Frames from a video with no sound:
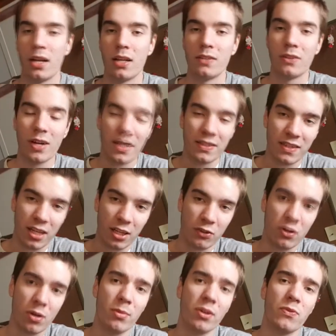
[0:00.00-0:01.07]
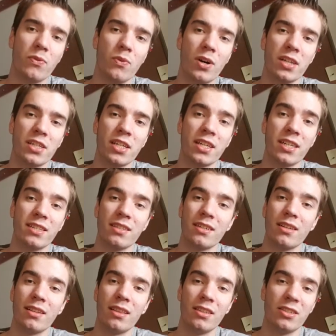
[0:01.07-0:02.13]
So guys, thank you so much for watching.
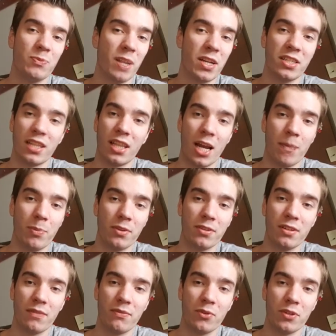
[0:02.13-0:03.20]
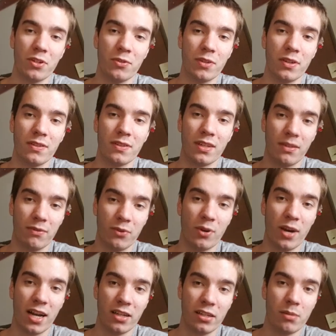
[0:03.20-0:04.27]
Smash that like button if you enjoyed. If you
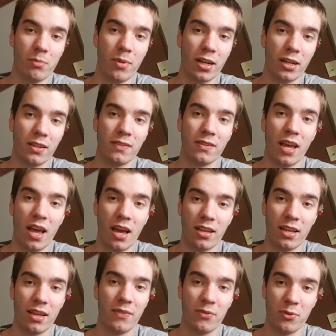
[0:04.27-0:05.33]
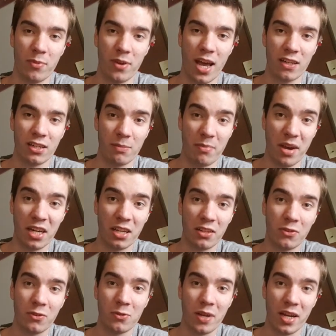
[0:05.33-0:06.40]
actually made it
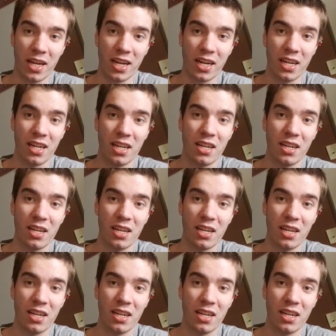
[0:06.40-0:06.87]
to here,